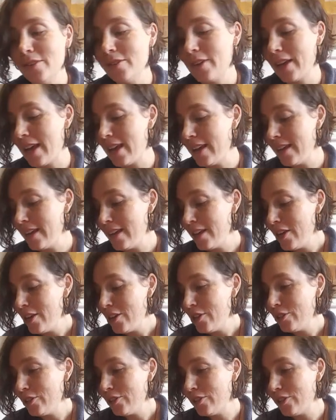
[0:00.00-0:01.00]
Okay,
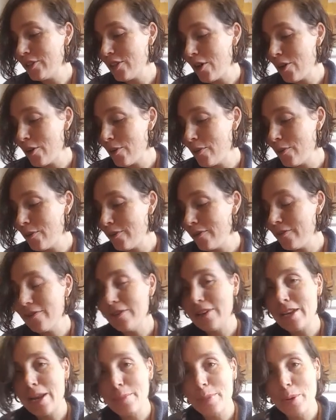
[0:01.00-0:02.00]
so
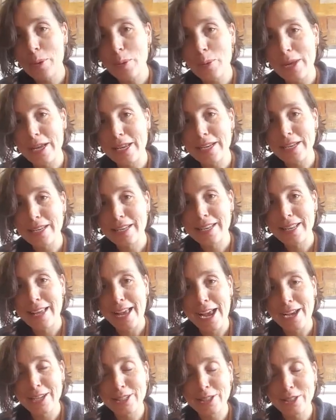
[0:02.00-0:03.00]
number one,
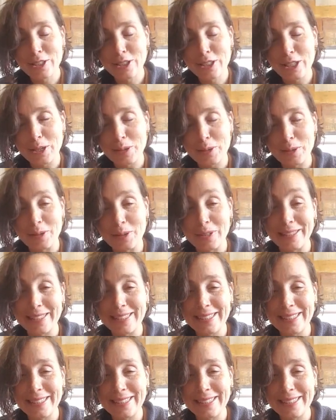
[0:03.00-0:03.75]
I searched on Google.